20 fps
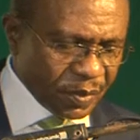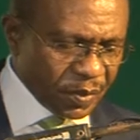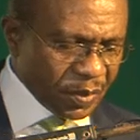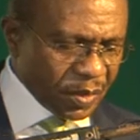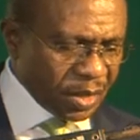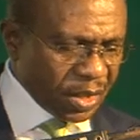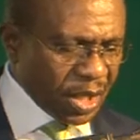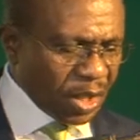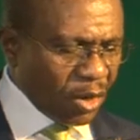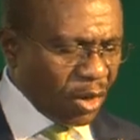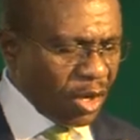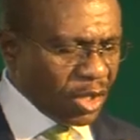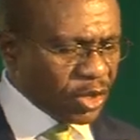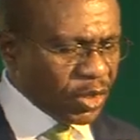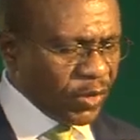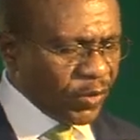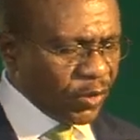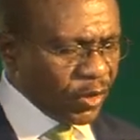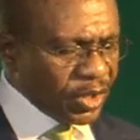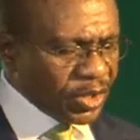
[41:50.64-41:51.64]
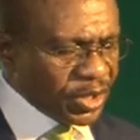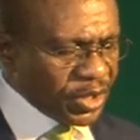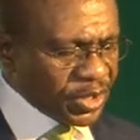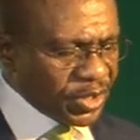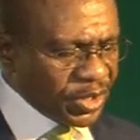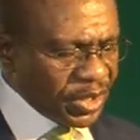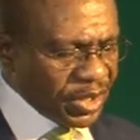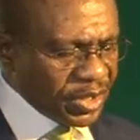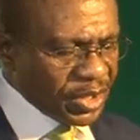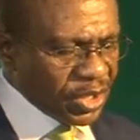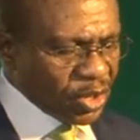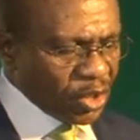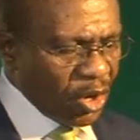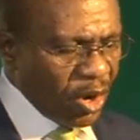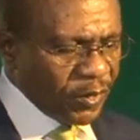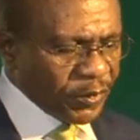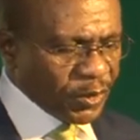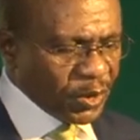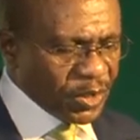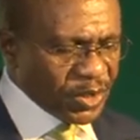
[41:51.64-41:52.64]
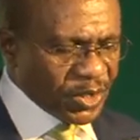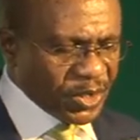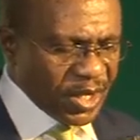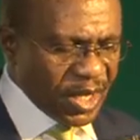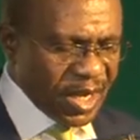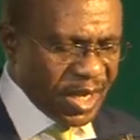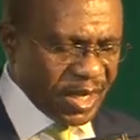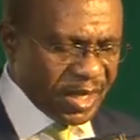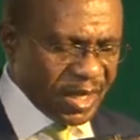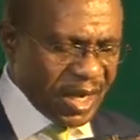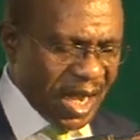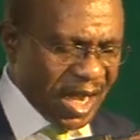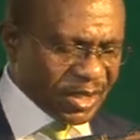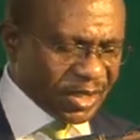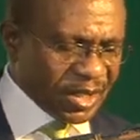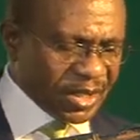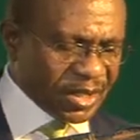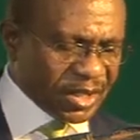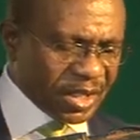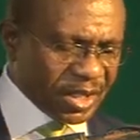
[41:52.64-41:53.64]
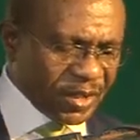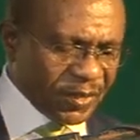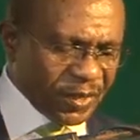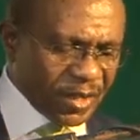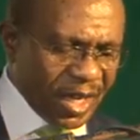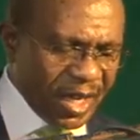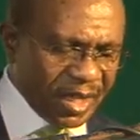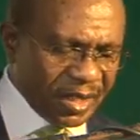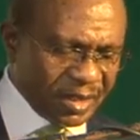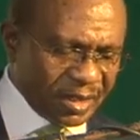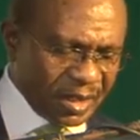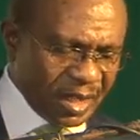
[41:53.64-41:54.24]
the cost of logistics is often seen as a significant